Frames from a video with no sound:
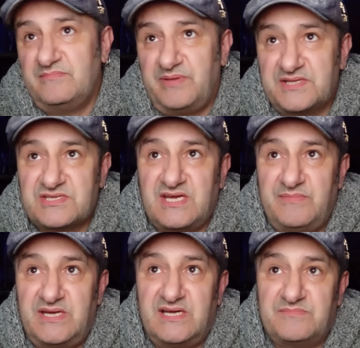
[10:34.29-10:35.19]
Bud's
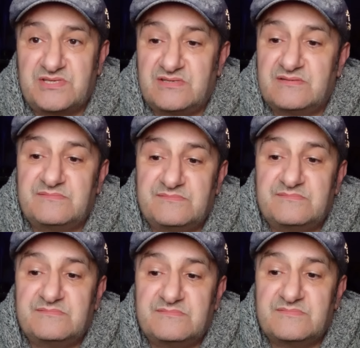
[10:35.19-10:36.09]
coming up to
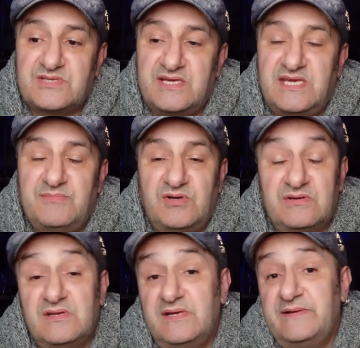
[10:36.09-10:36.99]
take him on.